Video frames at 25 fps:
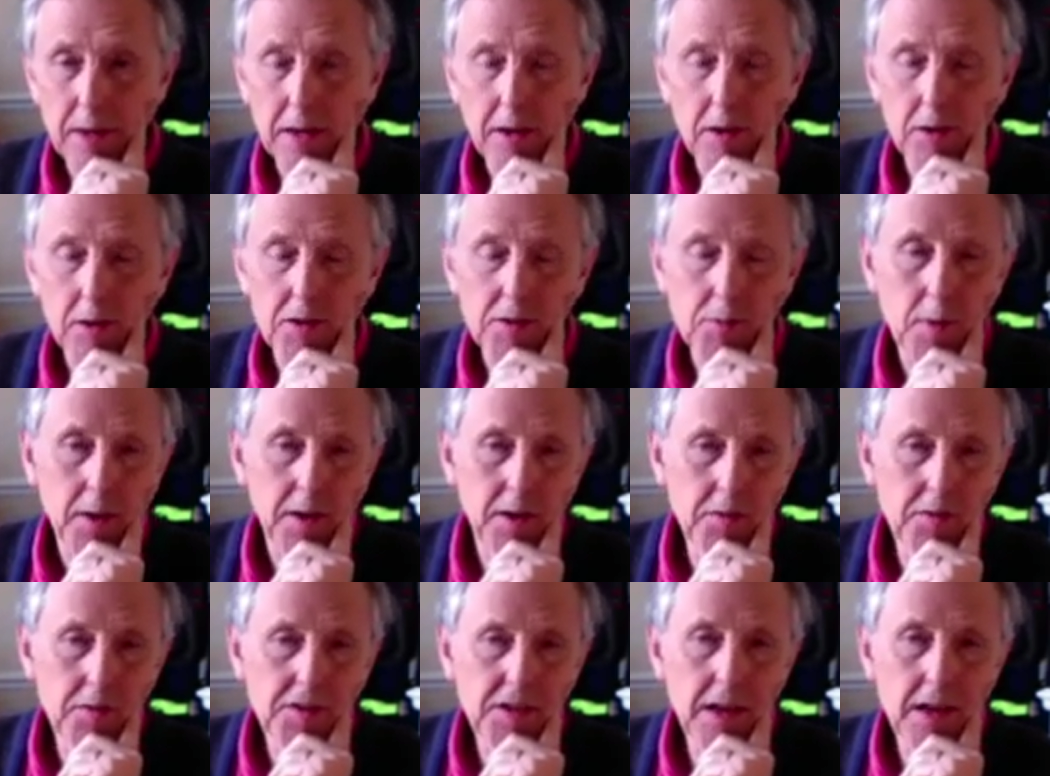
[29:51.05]
Because when
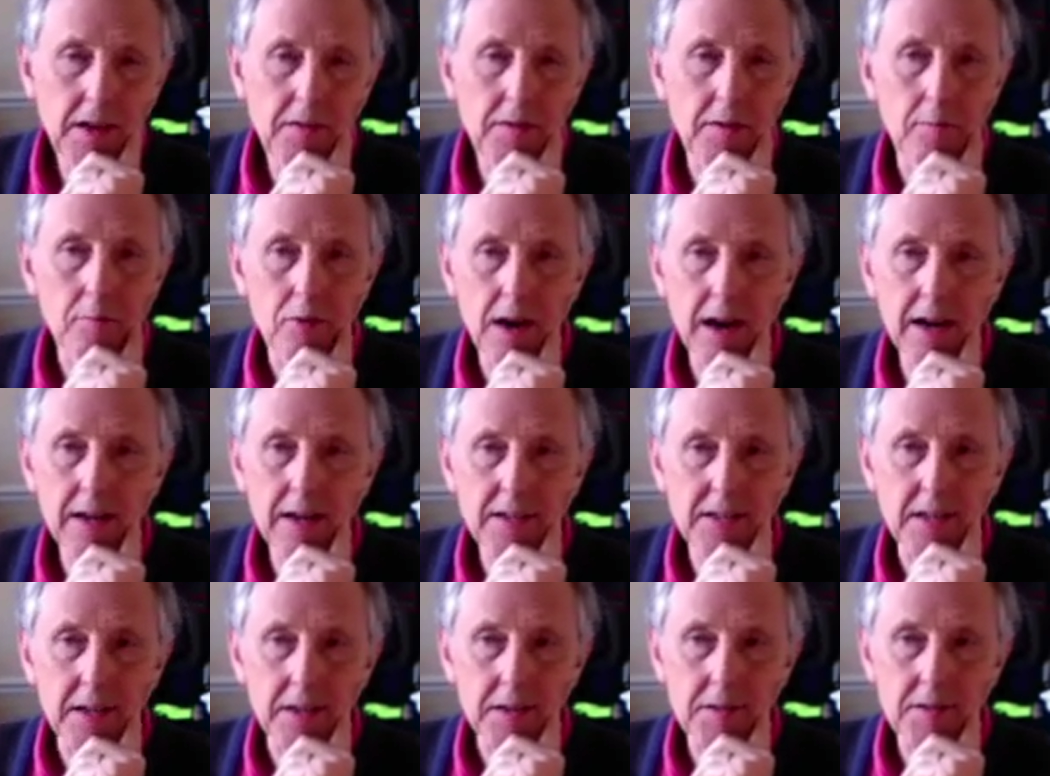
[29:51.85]
you say the
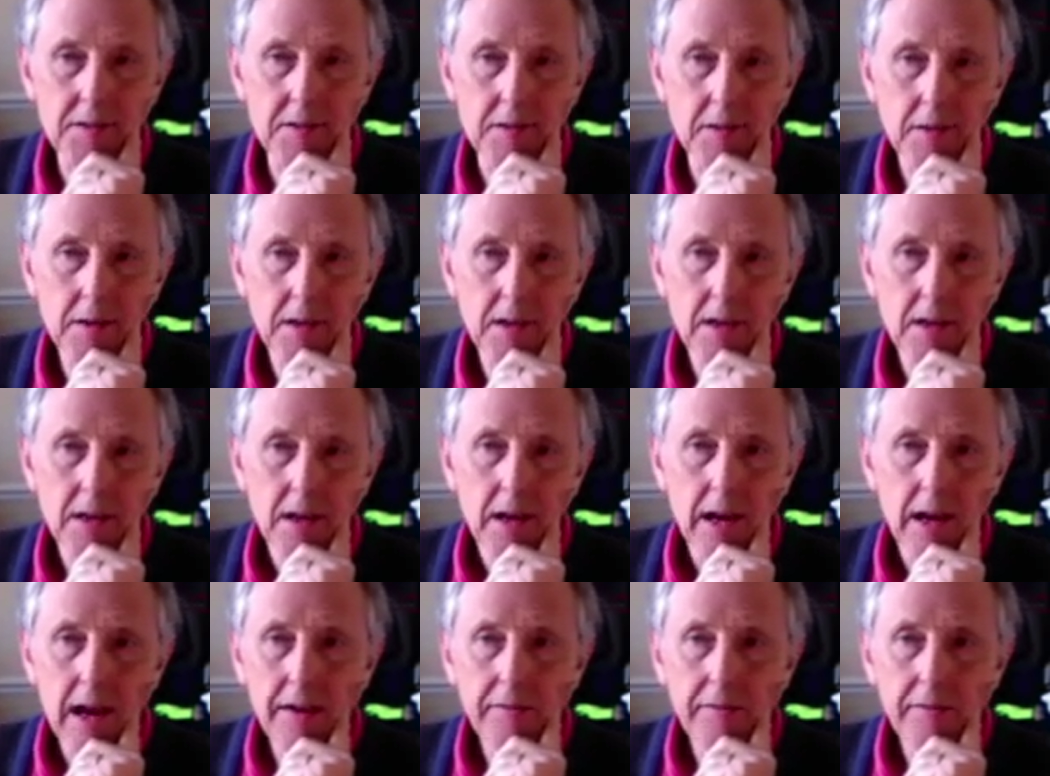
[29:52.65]
practice, mm-hmm.